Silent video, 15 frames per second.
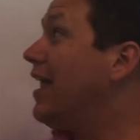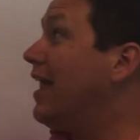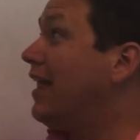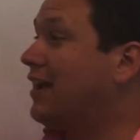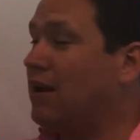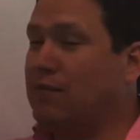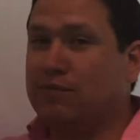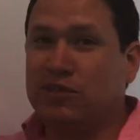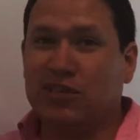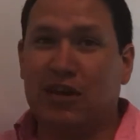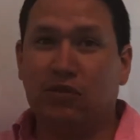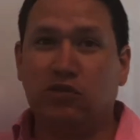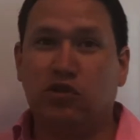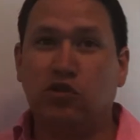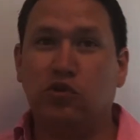It comes
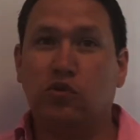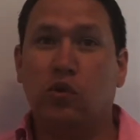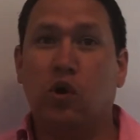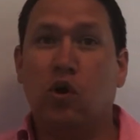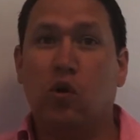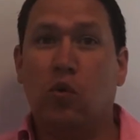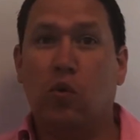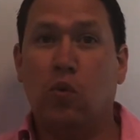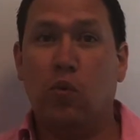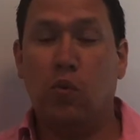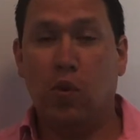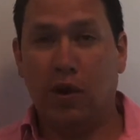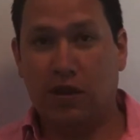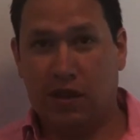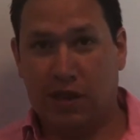down to
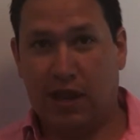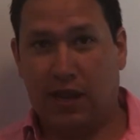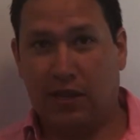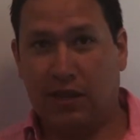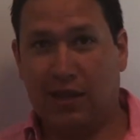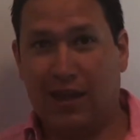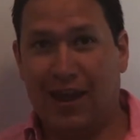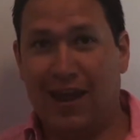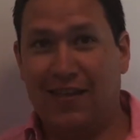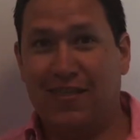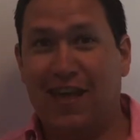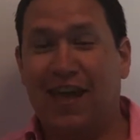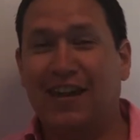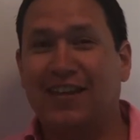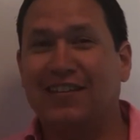one thing, and
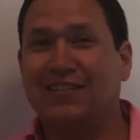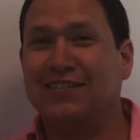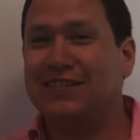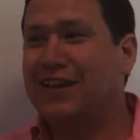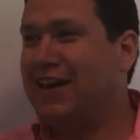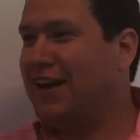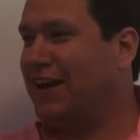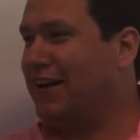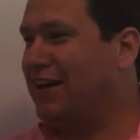that is